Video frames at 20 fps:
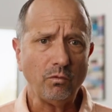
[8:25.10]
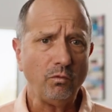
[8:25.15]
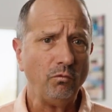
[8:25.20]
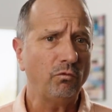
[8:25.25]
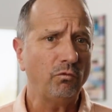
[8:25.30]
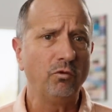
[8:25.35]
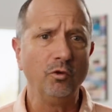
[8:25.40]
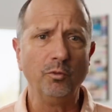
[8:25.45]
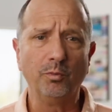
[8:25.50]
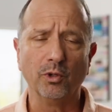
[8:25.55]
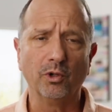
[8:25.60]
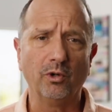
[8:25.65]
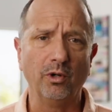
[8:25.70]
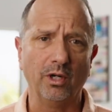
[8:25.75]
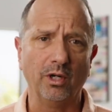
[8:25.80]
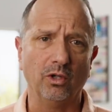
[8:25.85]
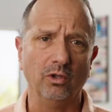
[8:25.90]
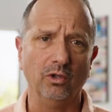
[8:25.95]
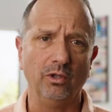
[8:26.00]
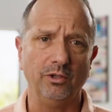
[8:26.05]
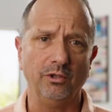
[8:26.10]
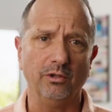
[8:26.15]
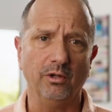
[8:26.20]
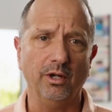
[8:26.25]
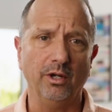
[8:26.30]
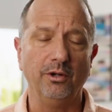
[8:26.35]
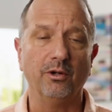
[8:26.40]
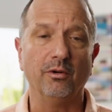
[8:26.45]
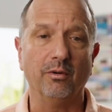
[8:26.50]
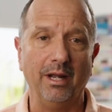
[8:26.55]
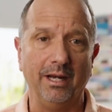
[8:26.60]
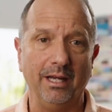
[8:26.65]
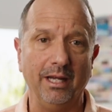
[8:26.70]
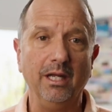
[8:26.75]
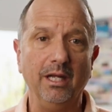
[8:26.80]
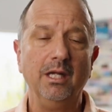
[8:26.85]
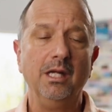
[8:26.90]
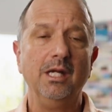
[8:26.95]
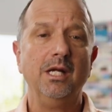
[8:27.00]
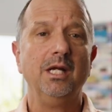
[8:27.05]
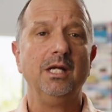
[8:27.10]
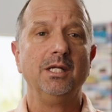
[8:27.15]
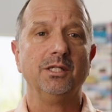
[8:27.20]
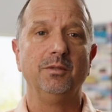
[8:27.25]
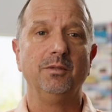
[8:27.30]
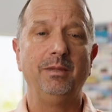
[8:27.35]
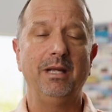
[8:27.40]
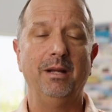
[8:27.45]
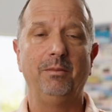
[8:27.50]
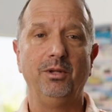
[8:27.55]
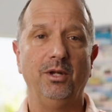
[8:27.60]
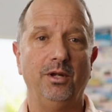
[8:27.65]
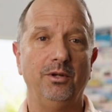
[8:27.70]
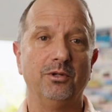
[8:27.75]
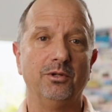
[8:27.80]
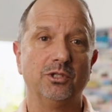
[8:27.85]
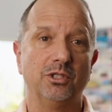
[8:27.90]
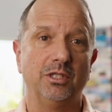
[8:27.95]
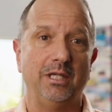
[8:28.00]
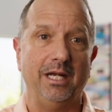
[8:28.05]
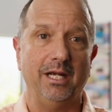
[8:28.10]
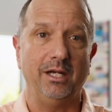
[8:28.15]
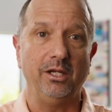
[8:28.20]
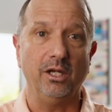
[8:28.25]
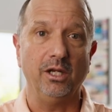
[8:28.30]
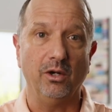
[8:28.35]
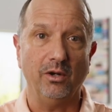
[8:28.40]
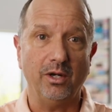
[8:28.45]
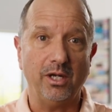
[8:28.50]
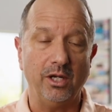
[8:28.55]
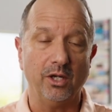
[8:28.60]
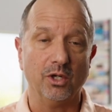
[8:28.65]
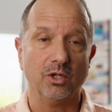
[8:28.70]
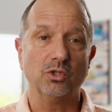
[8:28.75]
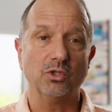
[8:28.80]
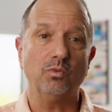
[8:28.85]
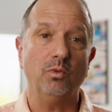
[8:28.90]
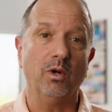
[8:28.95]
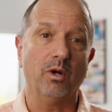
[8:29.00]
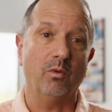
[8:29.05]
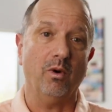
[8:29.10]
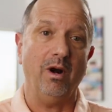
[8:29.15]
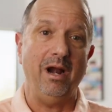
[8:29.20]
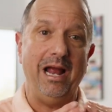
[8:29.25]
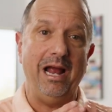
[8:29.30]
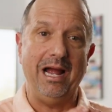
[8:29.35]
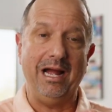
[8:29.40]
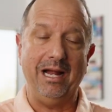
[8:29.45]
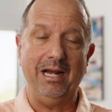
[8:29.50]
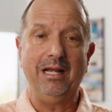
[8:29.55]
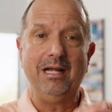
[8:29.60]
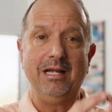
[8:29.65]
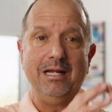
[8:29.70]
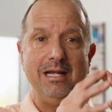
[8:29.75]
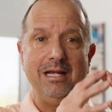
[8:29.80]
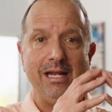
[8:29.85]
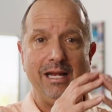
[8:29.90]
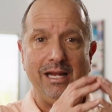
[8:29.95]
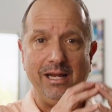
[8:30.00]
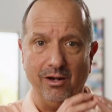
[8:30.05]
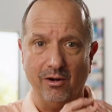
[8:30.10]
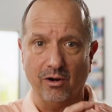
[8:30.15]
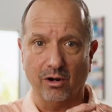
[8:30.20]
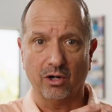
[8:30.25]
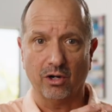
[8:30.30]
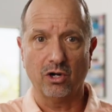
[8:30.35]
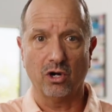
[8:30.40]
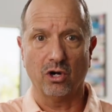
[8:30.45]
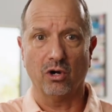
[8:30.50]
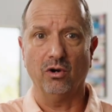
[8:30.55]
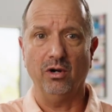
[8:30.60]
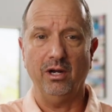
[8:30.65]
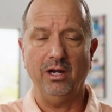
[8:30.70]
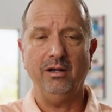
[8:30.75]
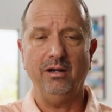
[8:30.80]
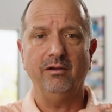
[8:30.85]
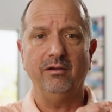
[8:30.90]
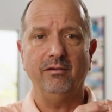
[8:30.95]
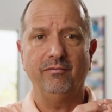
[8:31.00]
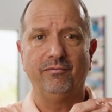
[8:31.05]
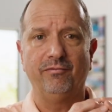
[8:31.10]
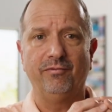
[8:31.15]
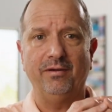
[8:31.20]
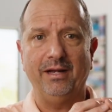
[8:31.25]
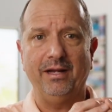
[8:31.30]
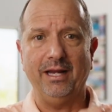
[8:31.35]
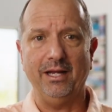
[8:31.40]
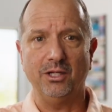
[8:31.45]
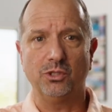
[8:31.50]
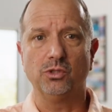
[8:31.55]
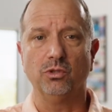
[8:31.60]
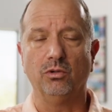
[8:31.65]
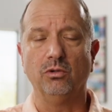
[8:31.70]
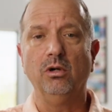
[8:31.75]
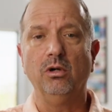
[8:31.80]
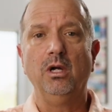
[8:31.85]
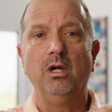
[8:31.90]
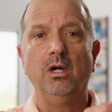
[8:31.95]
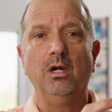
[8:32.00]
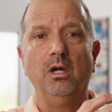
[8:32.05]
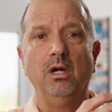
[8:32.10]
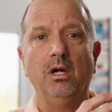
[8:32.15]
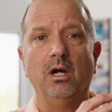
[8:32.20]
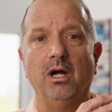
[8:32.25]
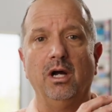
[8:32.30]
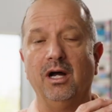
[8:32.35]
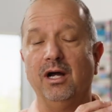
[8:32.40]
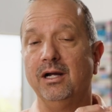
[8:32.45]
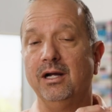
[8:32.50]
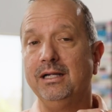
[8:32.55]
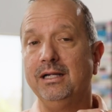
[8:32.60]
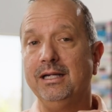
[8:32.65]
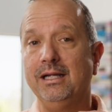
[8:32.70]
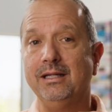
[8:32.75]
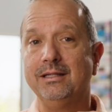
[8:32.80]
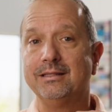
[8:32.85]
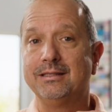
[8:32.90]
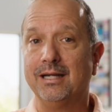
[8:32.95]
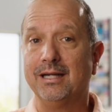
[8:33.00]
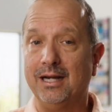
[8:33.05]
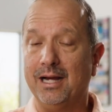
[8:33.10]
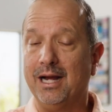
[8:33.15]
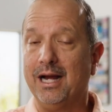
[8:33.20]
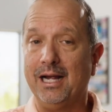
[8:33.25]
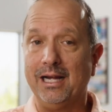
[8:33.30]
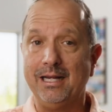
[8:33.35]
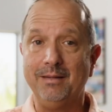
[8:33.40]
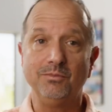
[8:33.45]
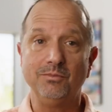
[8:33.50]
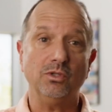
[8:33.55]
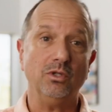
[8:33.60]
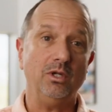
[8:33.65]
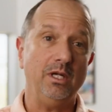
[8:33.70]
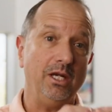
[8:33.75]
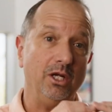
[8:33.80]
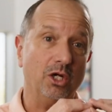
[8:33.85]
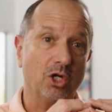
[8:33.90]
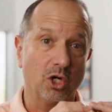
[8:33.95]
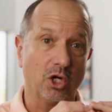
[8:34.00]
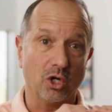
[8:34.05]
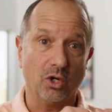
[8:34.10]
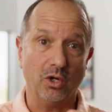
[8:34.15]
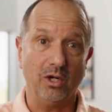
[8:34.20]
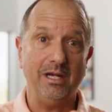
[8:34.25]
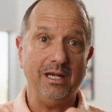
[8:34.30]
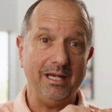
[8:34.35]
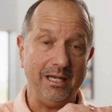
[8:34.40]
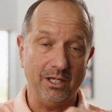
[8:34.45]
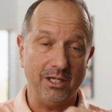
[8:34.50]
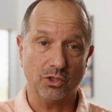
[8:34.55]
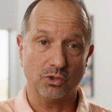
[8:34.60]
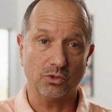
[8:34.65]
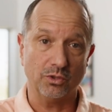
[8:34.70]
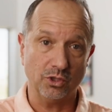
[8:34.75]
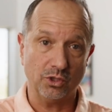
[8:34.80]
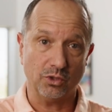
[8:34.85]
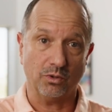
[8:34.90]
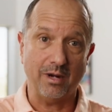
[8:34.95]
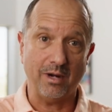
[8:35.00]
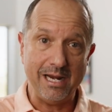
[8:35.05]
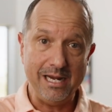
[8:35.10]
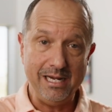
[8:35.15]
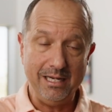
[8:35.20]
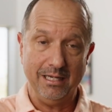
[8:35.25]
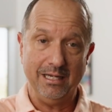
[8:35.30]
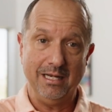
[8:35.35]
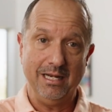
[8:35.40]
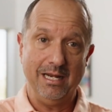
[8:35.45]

Super critical in your underwriting to be able to understand, here's where we're at in our current financial times, current interest rate.